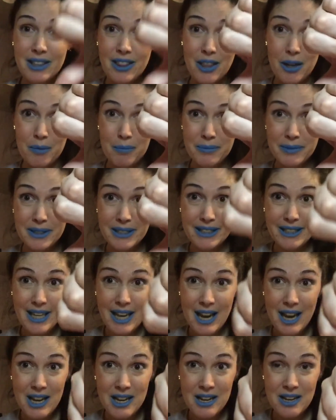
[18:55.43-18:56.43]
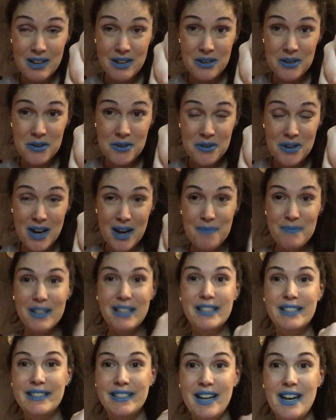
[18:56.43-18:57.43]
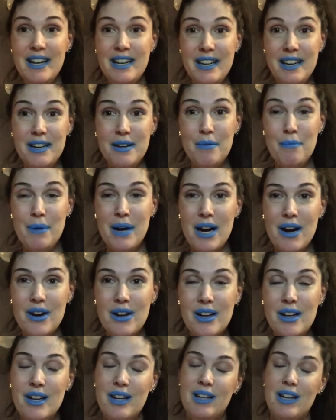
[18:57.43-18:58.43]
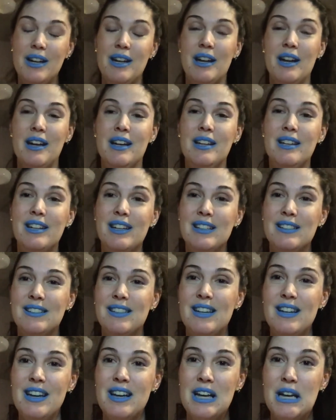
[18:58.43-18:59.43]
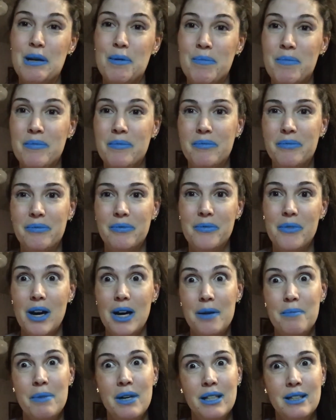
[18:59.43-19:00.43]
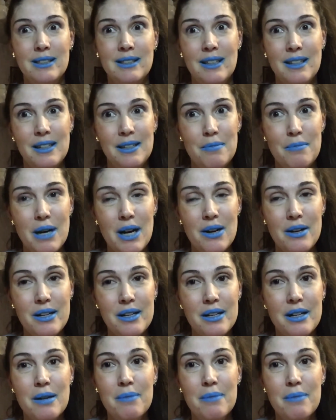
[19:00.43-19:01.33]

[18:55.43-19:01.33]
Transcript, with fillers: thumbs down. I'm excited about it. Yes, I am. Why am I excited about it?